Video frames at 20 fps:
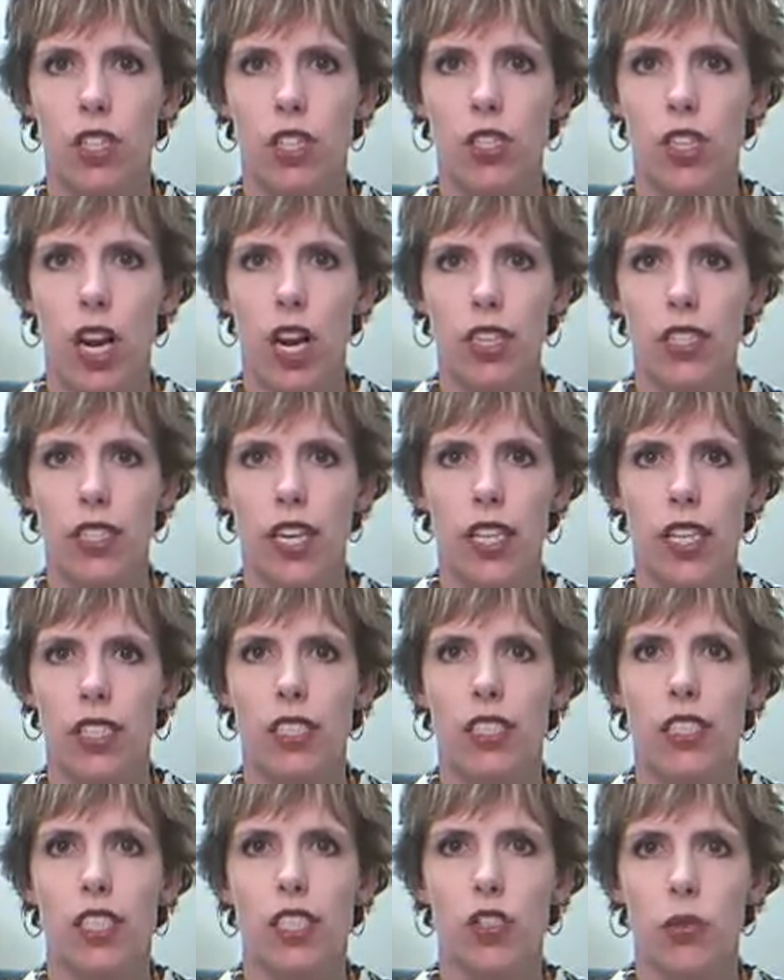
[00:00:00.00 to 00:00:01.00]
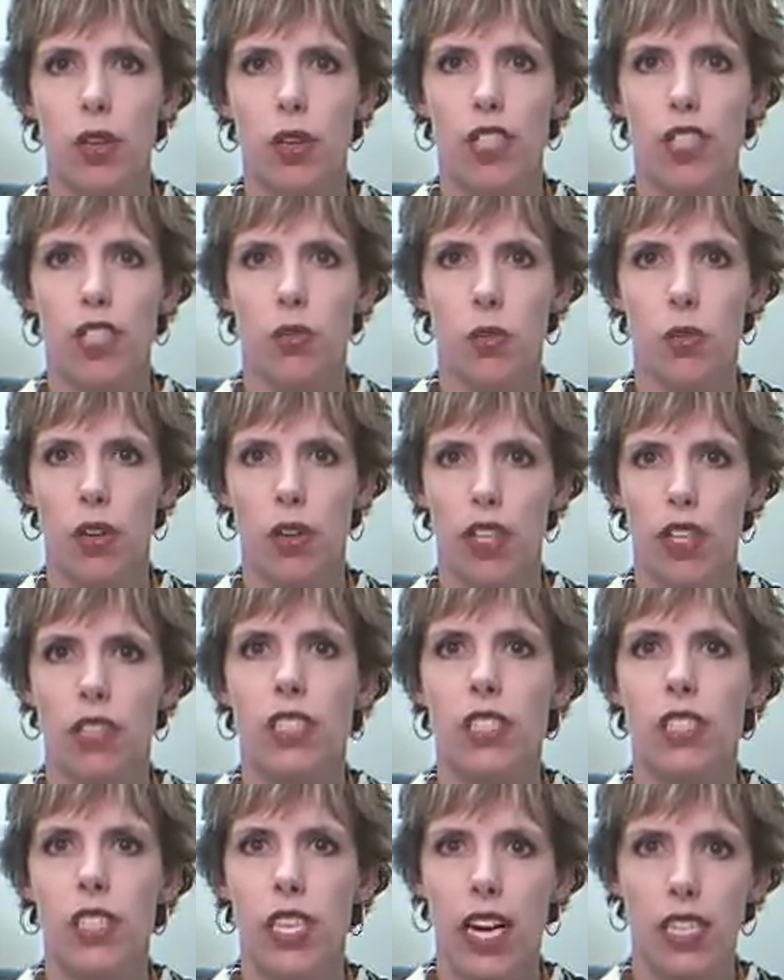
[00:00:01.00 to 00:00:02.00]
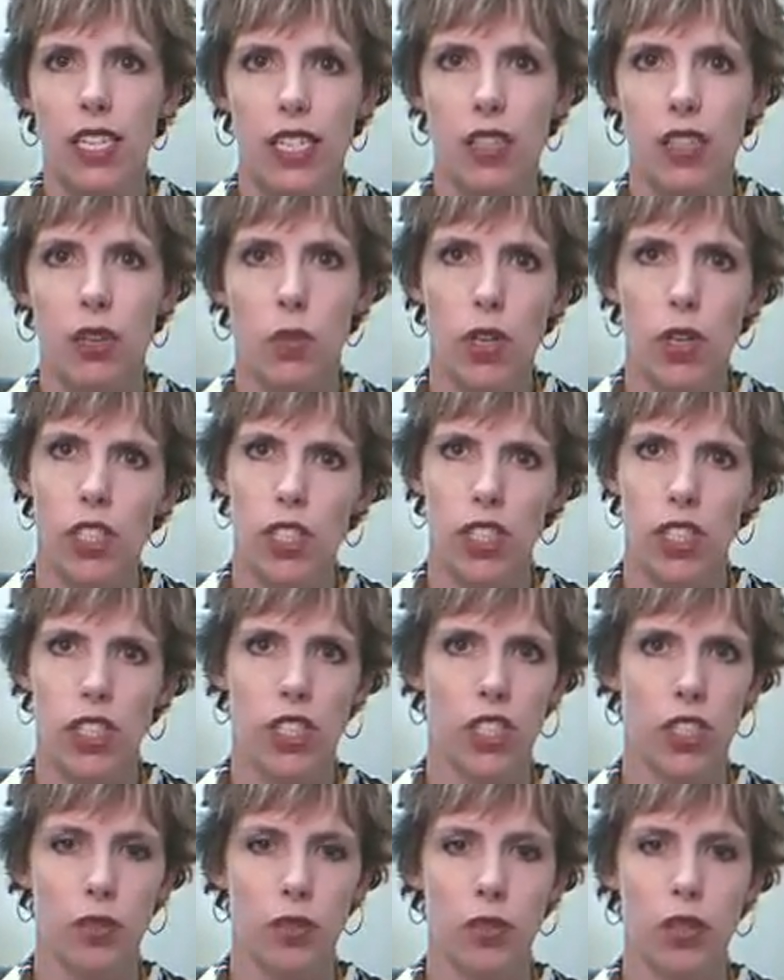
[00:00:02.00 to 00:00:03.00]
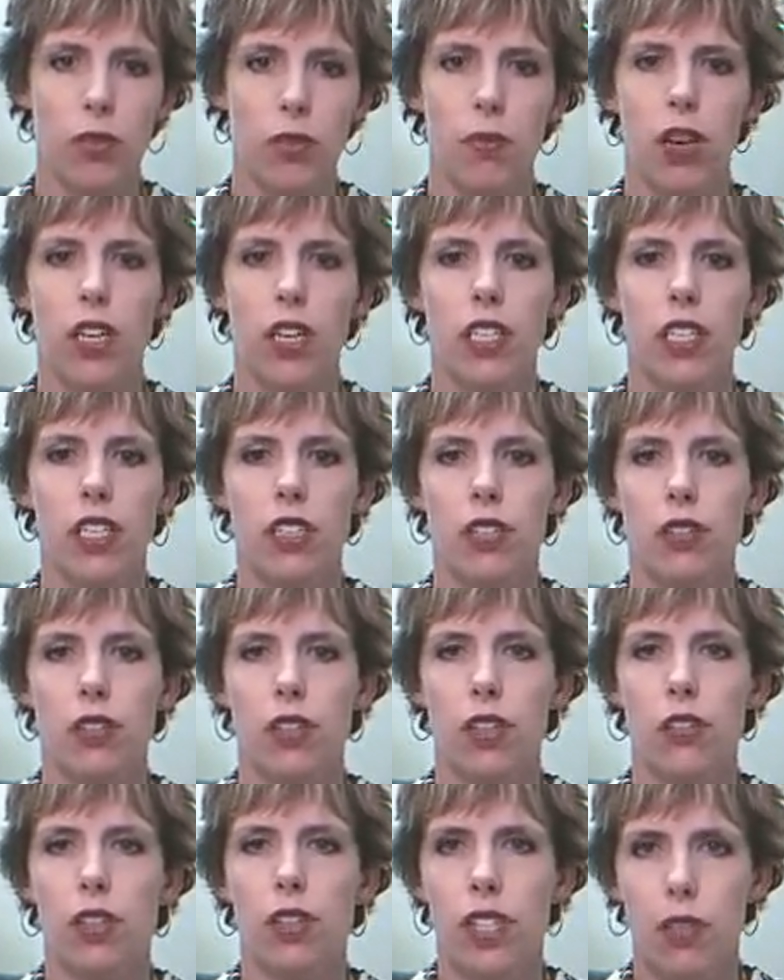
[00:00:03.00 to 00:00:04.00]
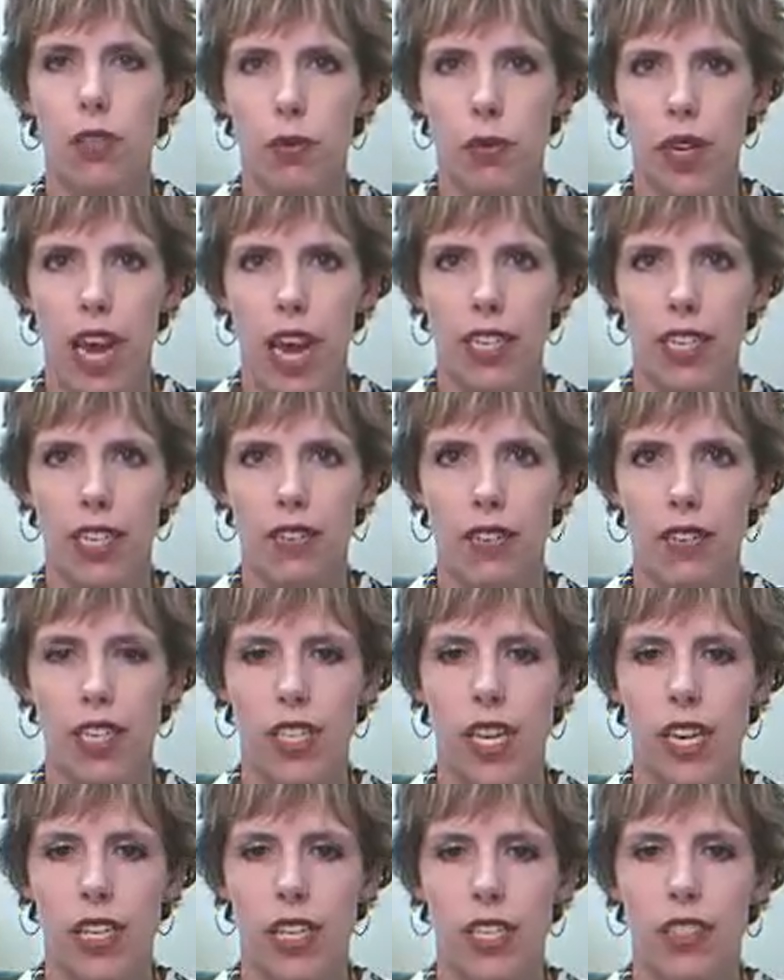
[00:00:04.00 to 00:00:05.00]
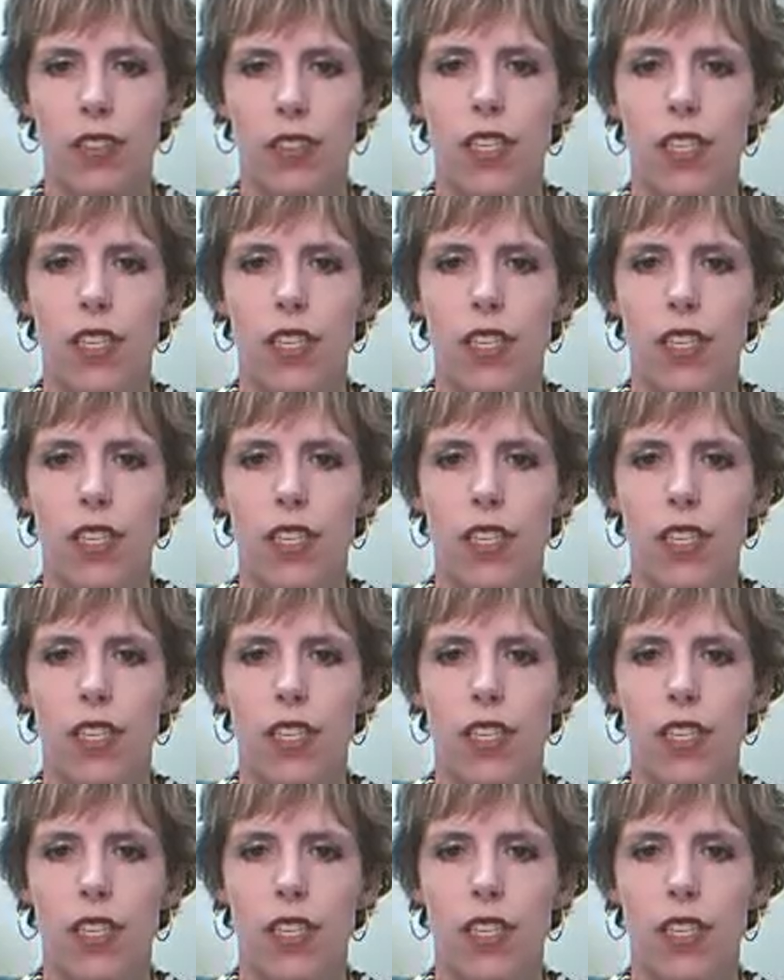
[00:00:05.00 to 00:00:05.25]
shotgun situation where they're just asking questions and you're responding to those in a reactive setting.